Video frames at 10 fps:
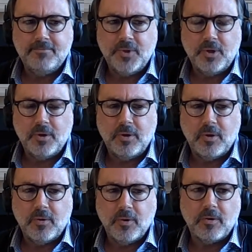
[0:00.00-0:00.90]
you you
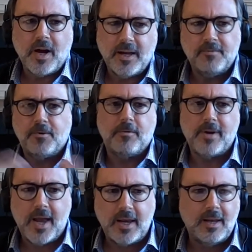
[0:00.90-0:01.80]
know, you're kind of
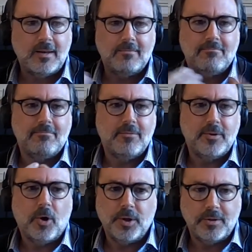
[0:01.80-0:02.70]
creating
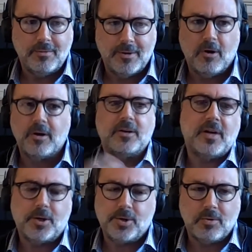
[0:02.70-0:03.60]
all the
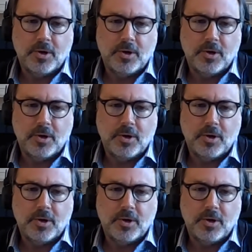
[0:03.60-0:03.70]
architecture.